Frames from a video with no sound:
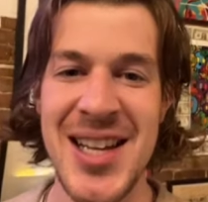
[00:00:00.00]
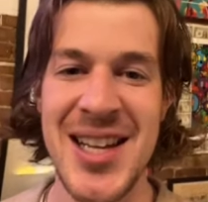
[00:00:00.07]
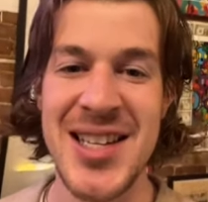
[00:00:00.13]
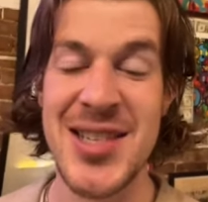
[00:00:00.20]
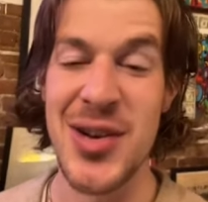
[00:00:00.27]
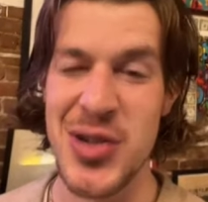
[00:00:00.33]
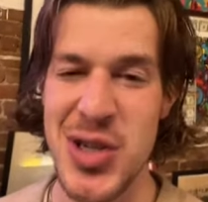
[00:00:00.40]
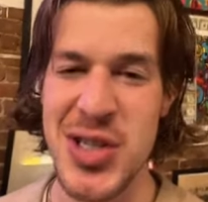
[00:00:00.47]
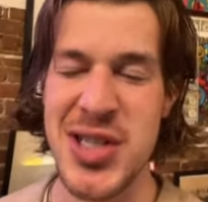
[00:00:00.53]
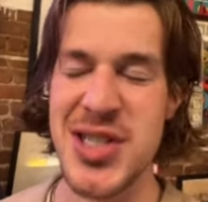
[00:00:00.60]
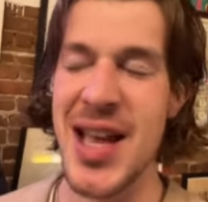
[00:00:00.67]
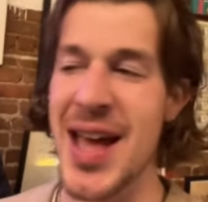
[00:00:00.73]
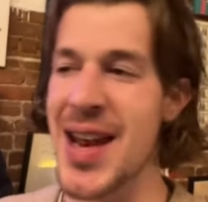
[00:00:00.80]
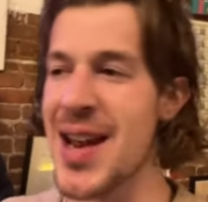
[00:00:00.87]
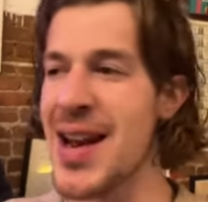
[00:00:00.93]
So I just
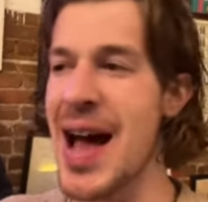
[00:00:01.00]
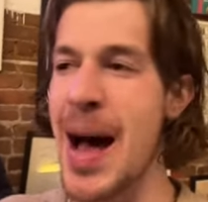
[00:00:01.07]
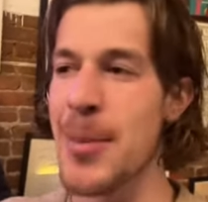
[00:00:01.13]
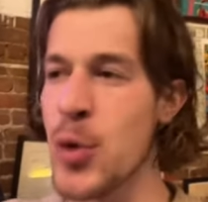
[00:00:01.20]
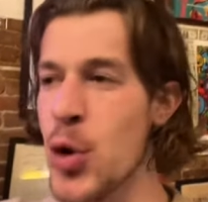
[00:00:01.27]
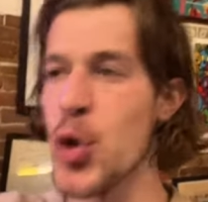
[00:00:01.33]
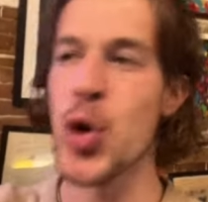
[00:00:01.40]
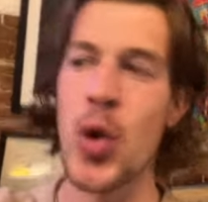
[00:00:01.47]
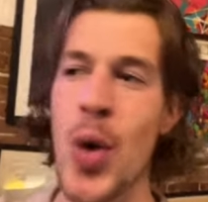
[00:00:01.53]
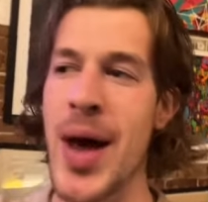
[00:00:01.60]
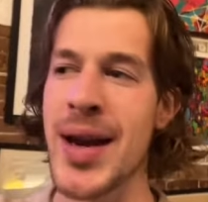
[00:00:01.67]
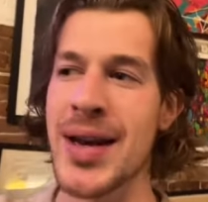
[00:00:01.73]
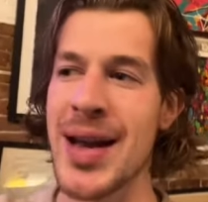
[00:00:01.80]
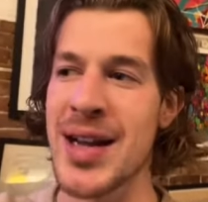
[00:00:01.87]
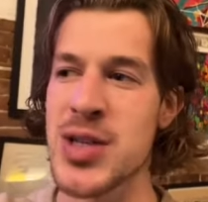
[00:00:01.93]
decided I'm going to a
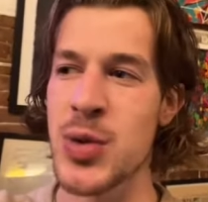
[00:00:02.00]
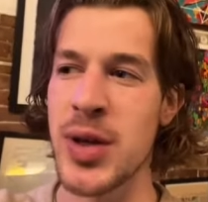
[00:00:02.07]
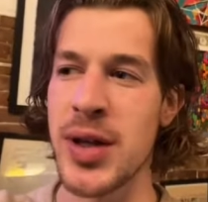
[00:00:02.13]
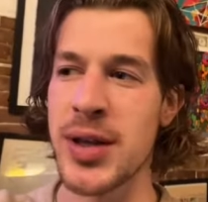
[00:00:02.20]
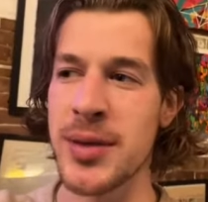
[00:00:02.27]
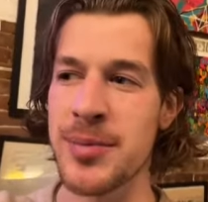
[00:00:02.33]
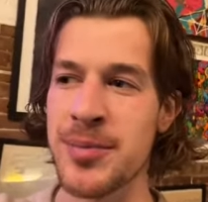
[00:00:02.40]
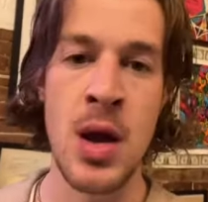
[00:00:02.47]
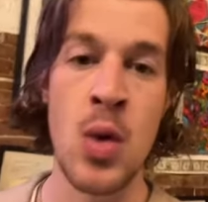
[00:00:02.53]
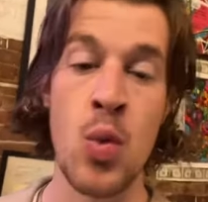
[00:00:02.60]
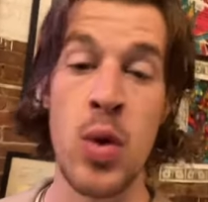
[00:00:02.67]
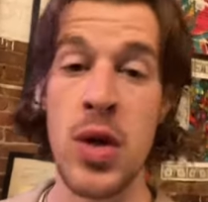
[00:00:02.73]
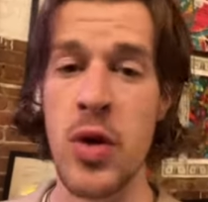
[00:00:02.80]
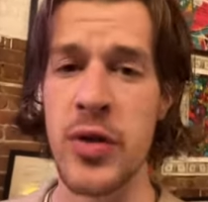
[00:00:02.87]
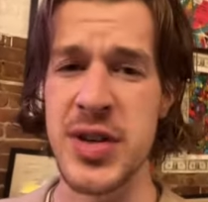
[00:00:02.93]
wedding next week
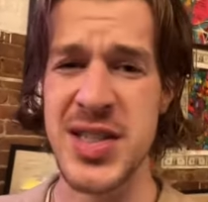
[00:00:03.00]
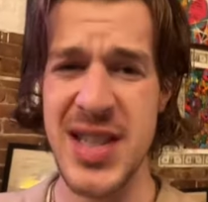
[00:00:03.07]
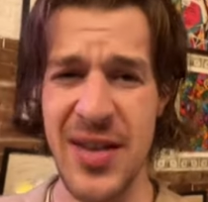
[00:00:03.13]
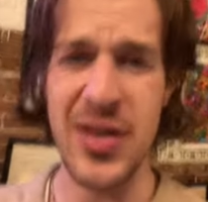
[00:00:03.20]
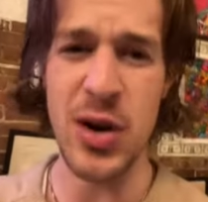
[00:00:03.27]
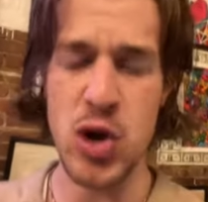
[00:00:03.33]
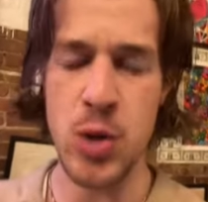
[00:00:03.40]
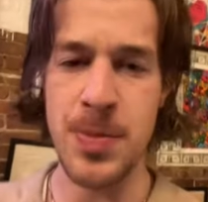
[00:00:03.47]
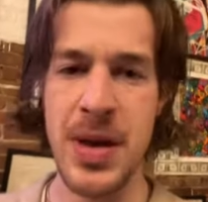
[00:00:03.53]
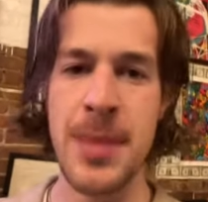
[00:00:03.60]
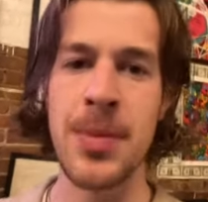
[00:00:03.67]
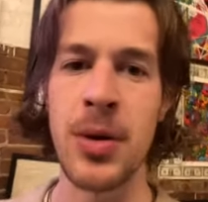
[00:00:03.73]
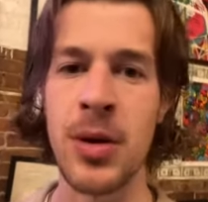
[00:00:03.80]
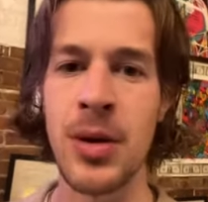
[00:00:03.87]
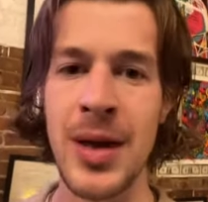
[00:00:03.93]
with over 700
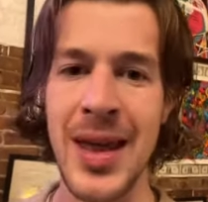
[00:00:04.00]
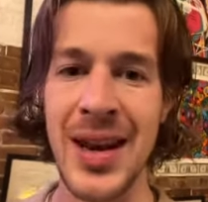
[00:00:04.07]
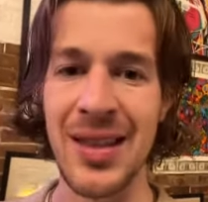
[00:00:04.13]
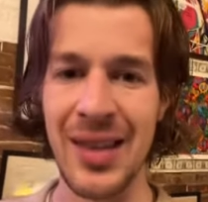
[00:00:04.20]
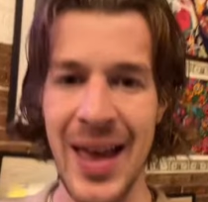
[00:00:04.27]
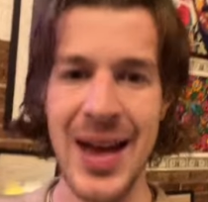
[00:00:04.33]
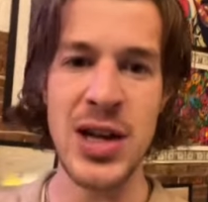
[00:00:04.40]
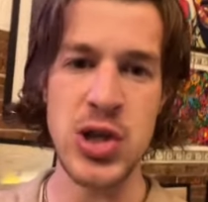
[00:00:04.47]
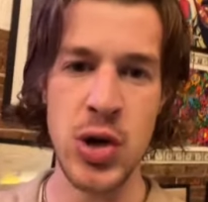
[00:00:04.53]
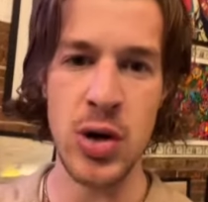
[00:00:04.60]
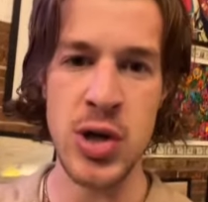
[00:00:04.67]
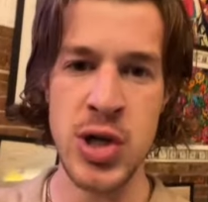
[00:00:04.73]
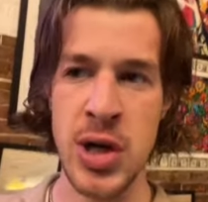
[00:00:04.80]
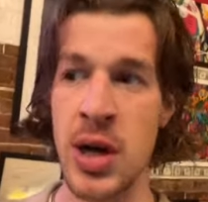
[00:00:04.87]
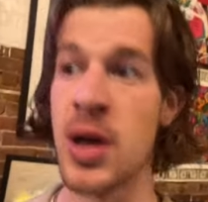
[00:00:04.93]
people in Atlanta,
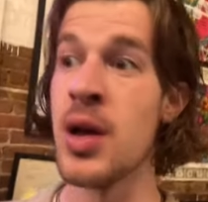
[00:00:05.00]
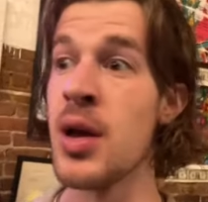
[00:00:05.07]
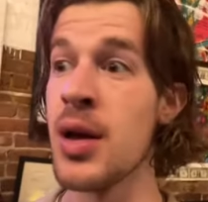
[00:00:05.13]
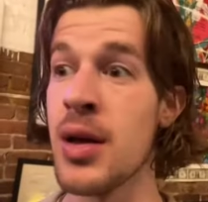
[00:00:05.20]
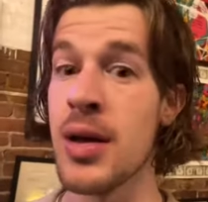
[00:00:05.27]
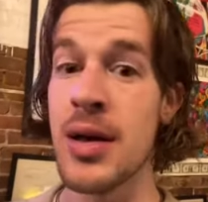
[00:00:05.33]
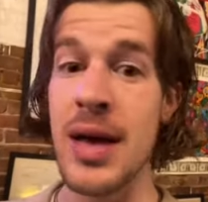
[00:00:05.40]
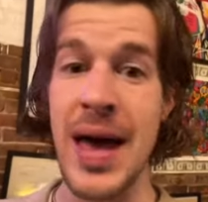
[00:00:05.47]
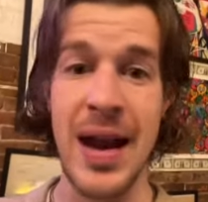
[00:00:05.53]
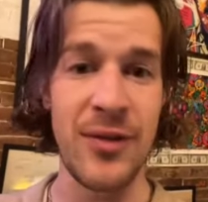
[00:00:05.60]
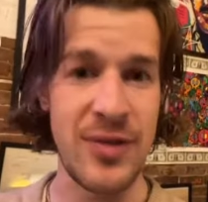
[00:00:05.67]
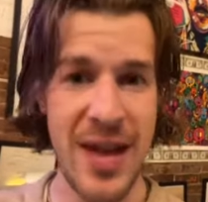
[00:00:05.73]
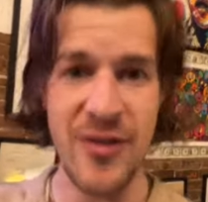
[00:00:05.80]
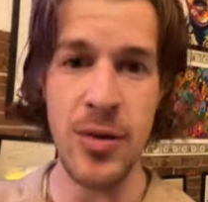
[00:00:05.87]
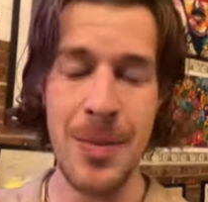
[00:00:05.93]
Georgia, and I've
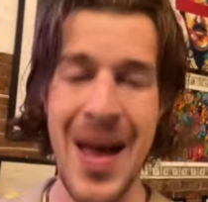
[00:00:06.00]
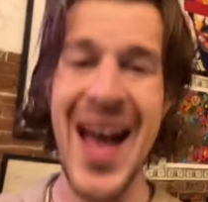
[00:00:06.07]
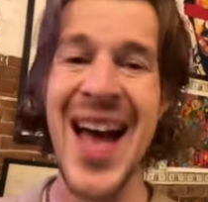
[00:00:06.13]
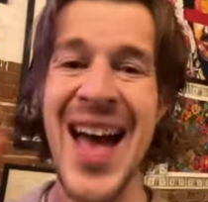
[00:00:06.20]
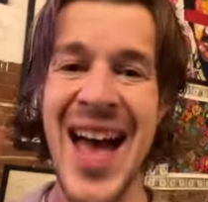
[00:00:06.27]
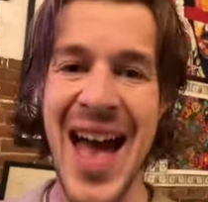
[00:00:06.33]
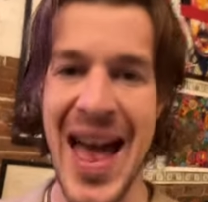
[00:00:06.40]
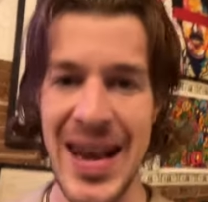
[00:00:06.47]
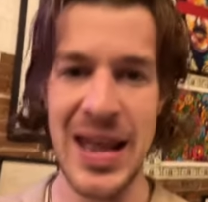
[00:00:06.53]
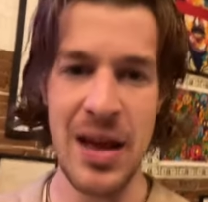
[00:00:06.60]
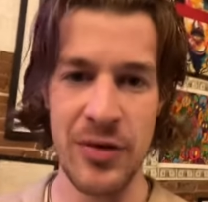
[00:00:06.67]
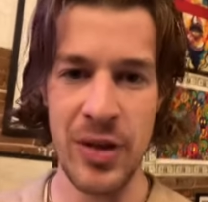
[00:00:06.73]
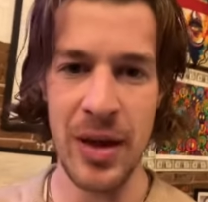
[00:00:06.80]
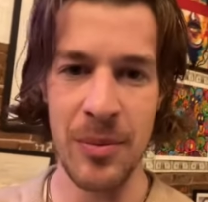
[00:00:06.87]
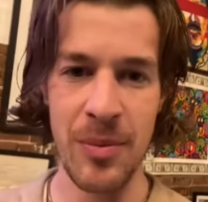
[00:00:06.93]
never met any of
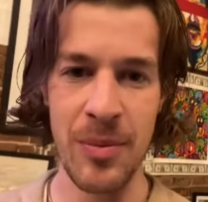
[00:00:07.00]
them.